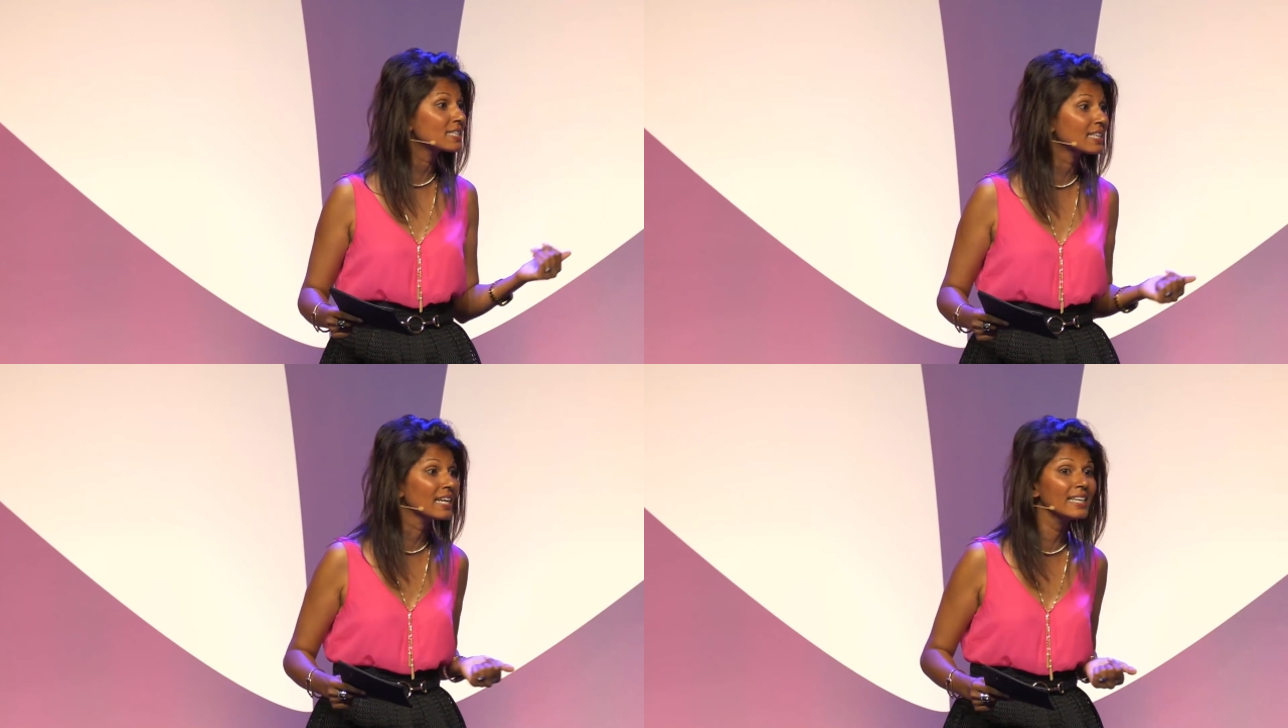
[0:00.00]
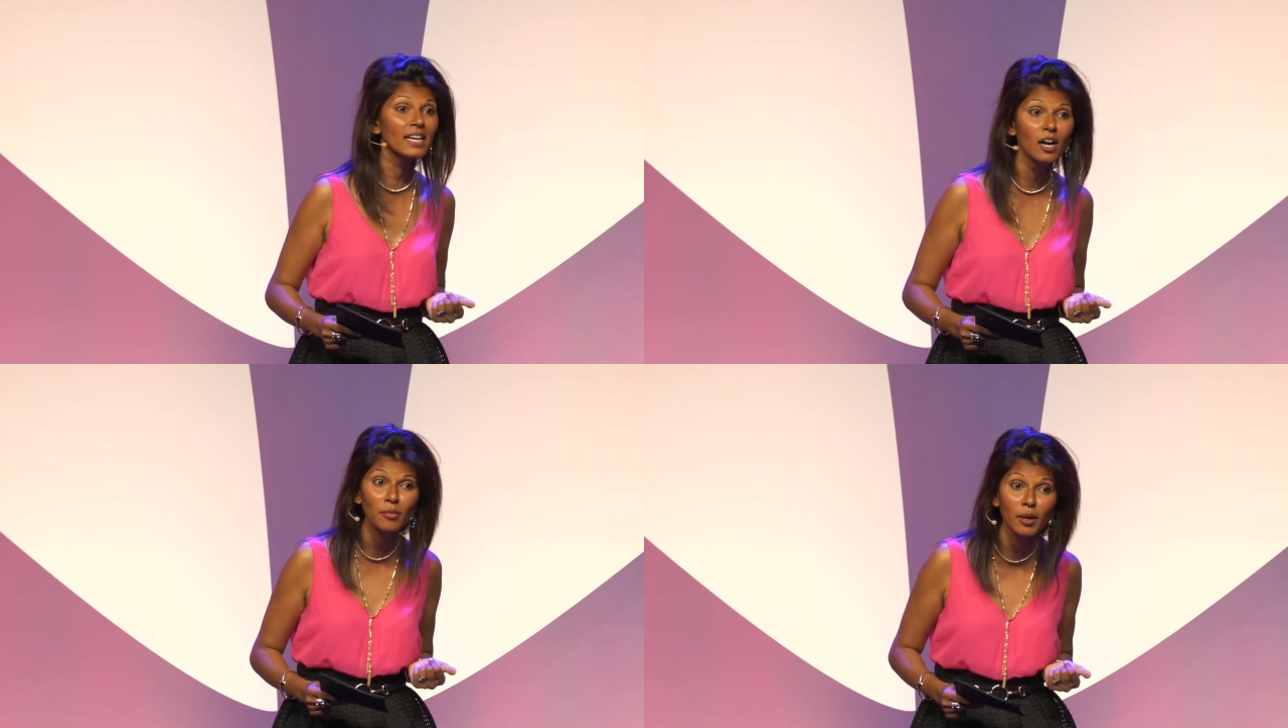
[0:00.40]
can I
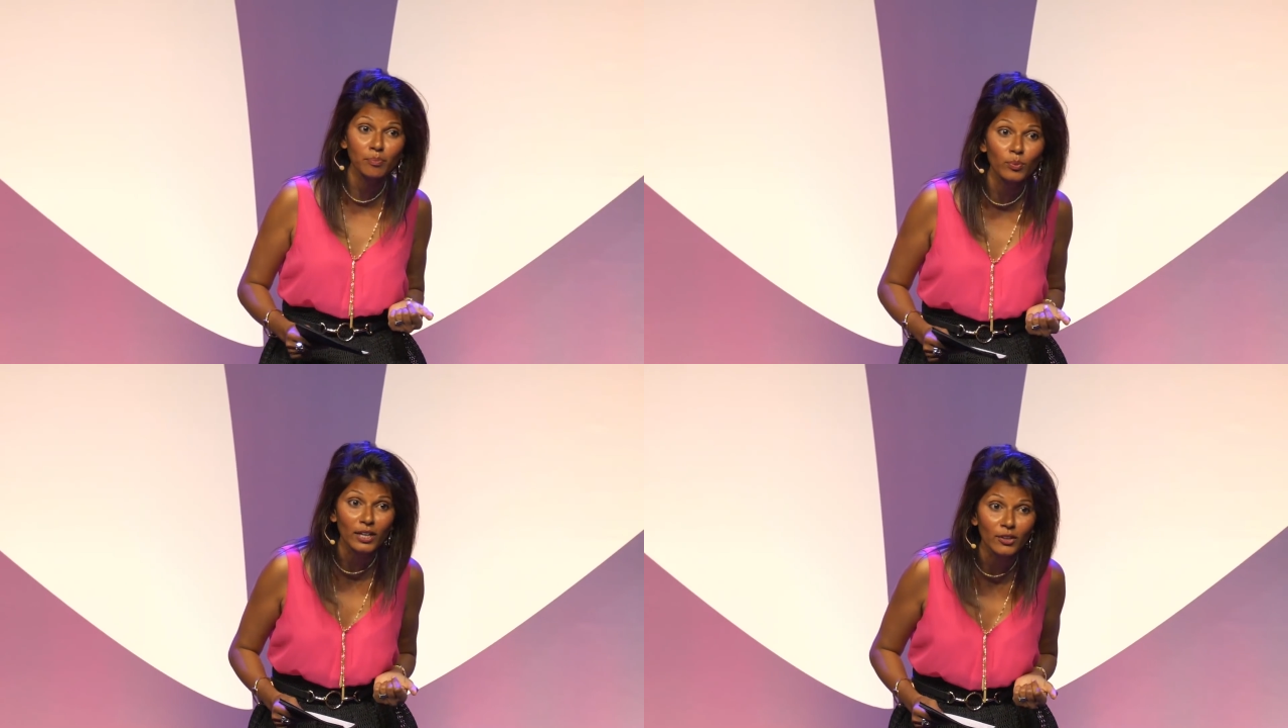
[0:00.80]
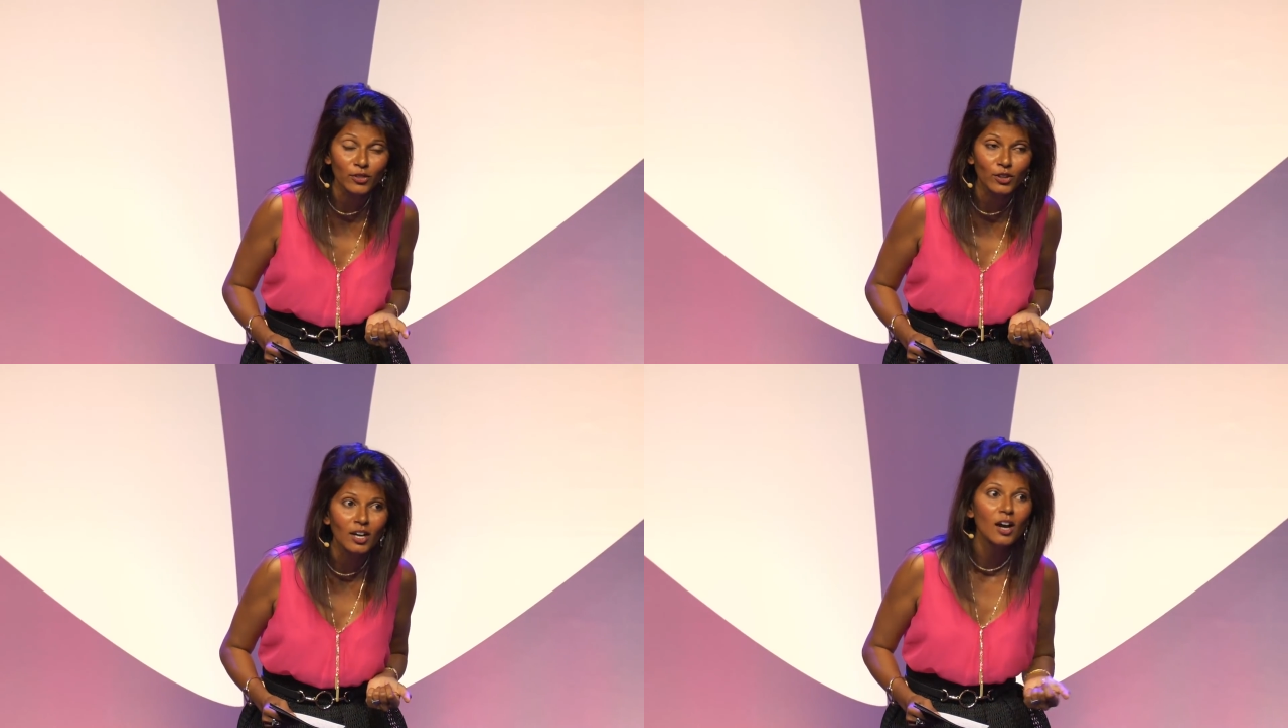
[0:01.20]
come up with
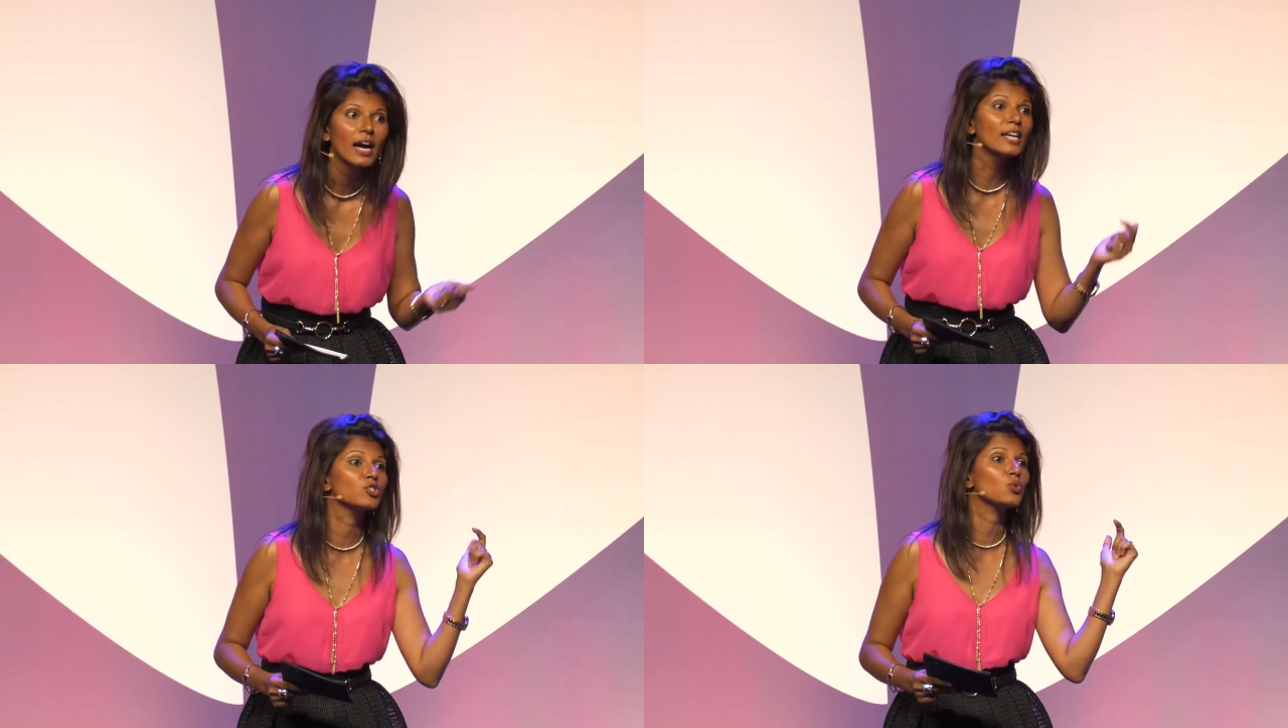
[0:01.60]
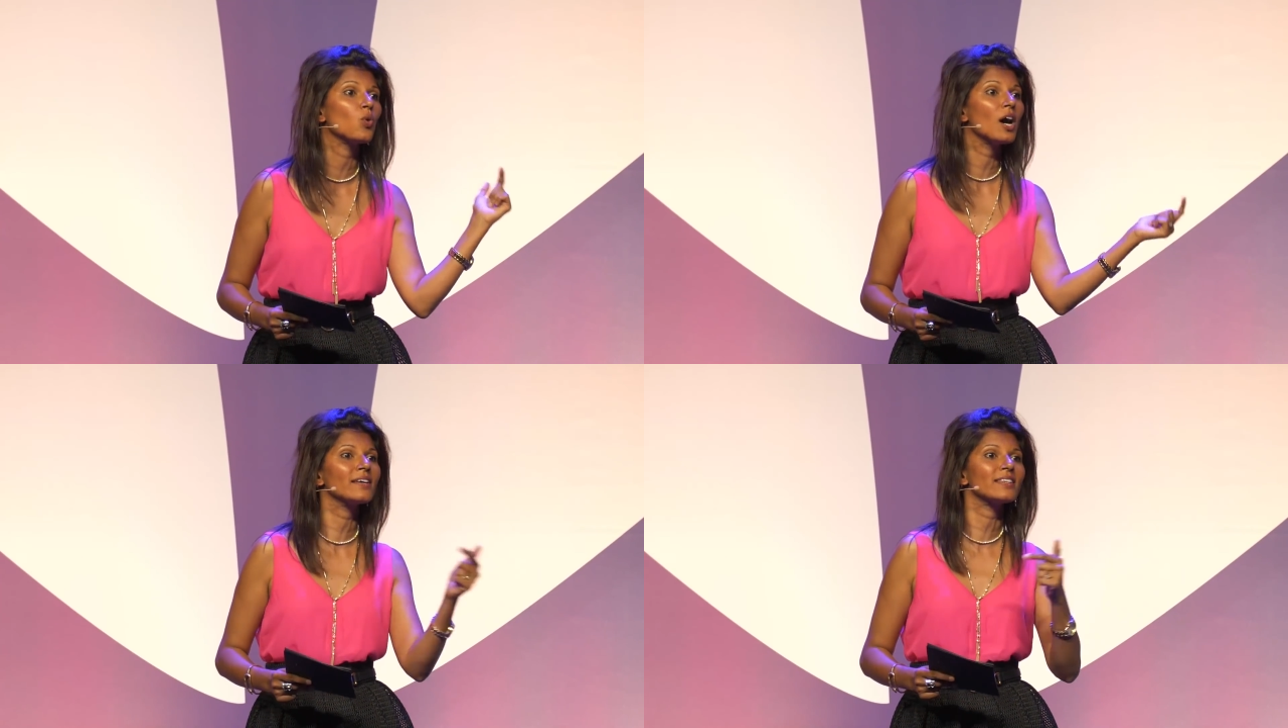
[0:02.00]
as to
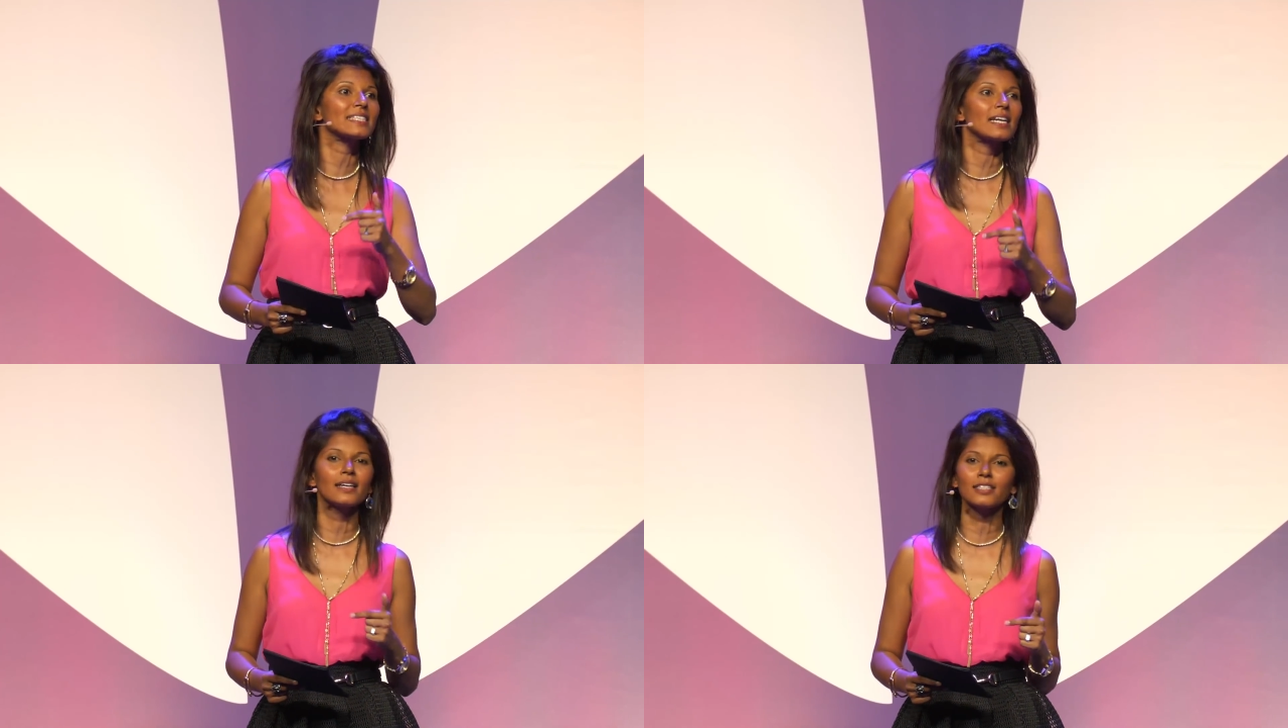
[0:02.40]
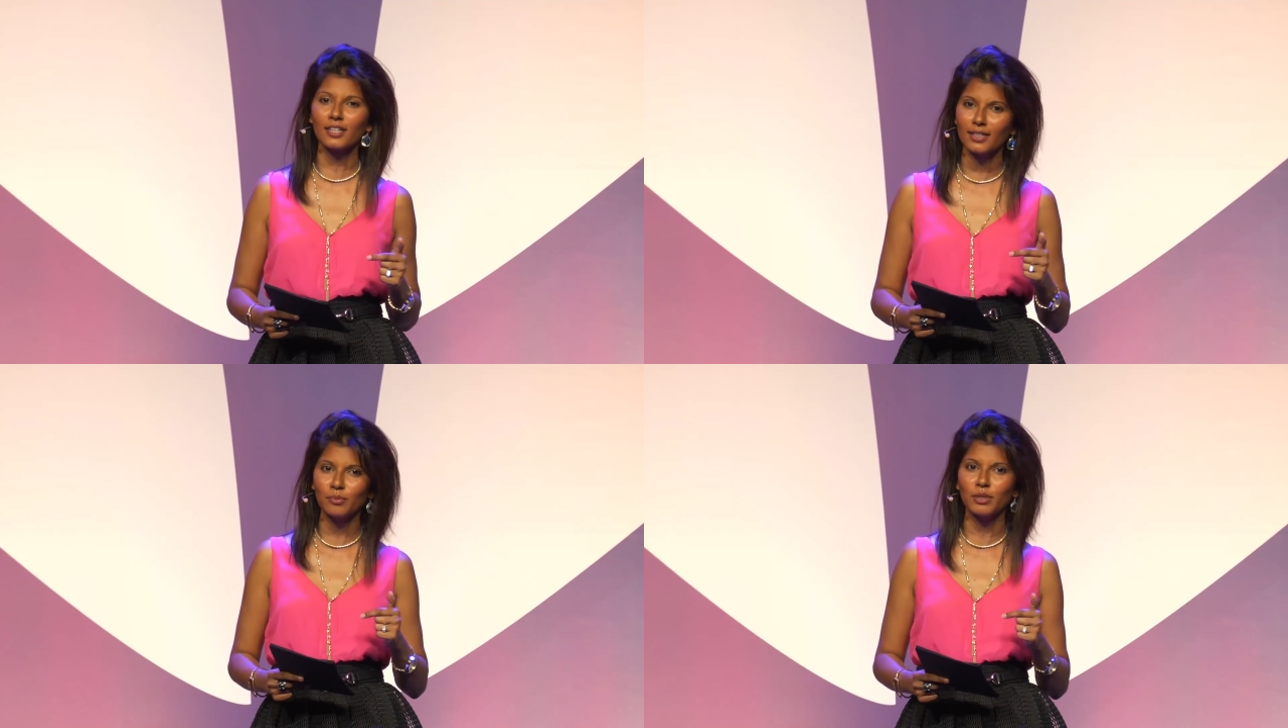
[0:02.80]
why this guy's
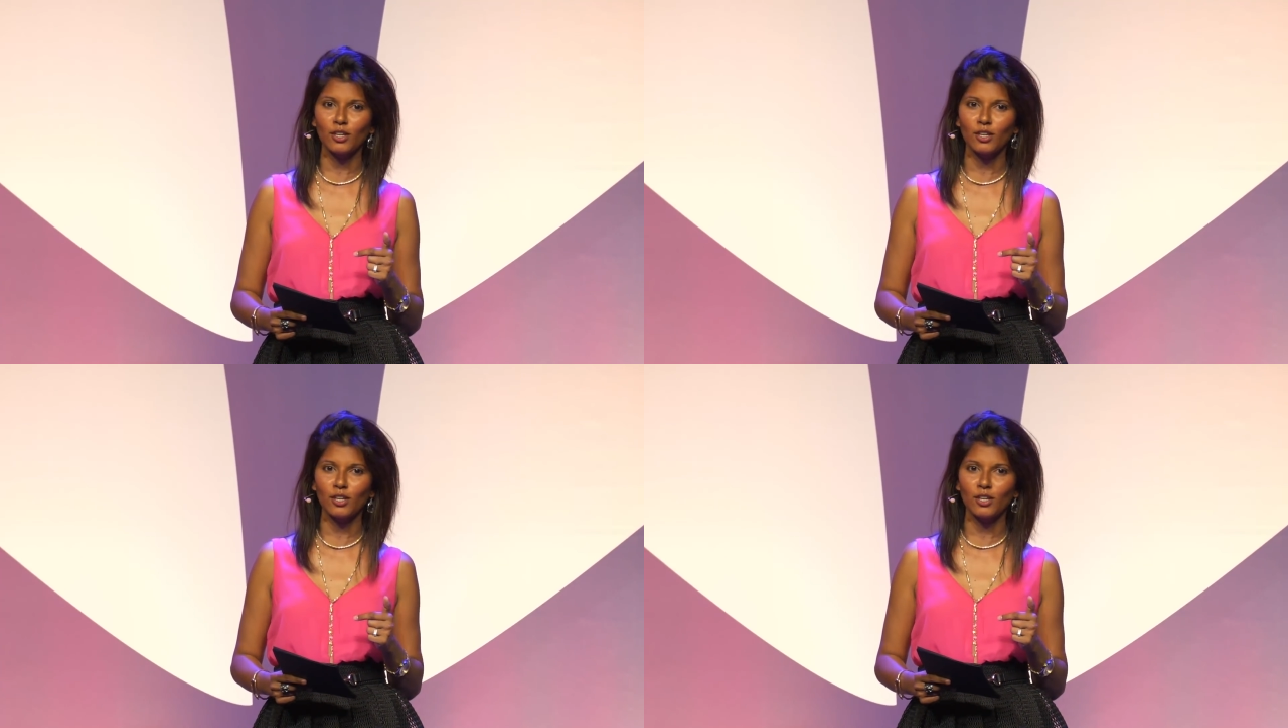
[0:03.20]
cutting me